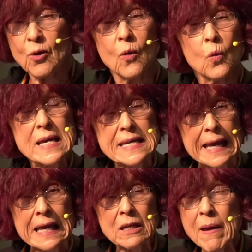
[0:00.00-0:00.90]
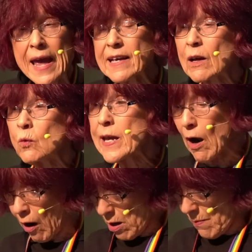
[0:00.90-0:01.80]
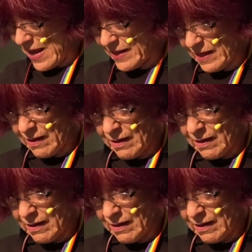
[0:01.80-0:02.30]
We can make, and we are making,